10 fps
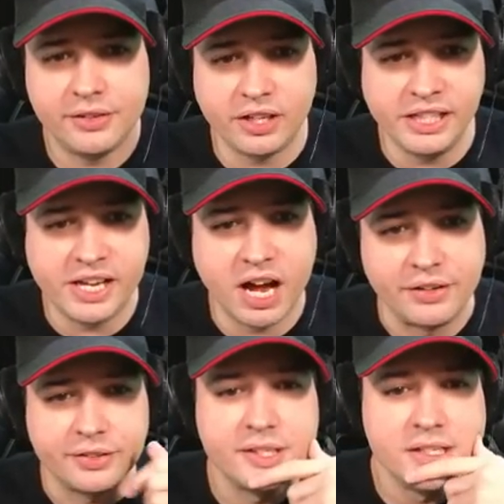leak
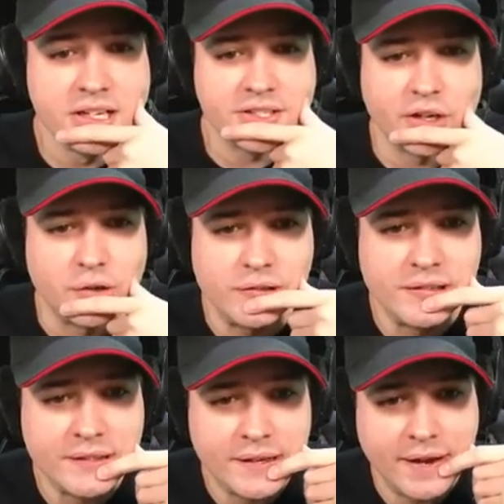hunt. So,
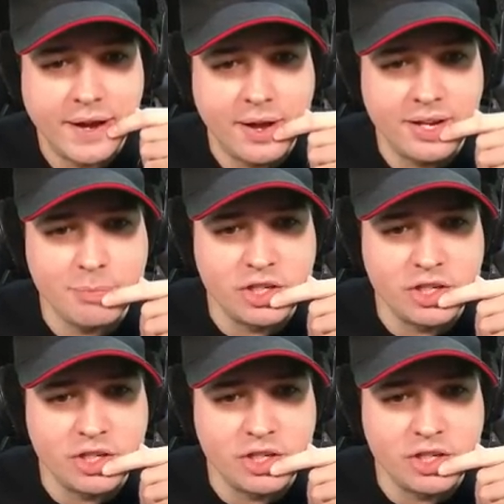let me